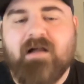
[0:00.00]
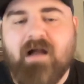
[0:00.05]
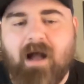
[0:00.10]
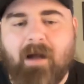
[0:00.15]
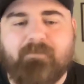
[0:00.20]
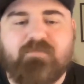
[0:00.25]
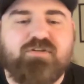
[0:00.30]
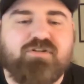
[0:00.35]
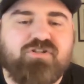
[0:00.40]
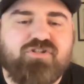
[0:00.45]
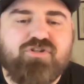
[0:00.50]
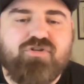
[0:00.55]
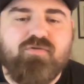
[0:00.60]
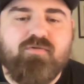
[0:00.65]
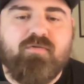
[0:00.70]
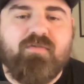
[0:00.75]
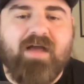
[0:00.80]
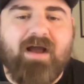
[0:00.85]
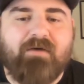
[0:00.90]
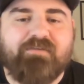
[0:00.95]
up to
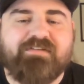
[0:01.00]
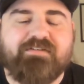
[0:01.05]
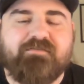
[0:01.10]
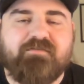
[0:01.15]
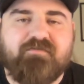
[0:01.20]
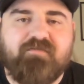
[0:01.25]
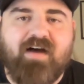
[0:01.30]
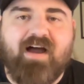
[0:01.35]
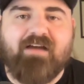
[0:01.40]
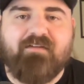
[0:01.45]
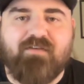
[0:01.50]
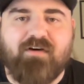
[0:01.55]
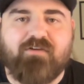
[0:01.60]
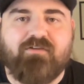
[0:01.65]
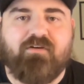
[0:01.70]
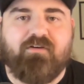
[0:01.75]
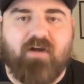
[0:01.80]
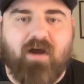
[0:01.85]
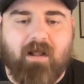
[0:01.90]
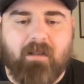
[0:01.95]

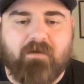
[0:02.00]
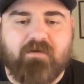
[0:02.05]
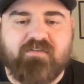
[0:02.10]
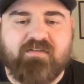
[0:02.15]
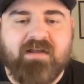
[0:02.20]
$2,500.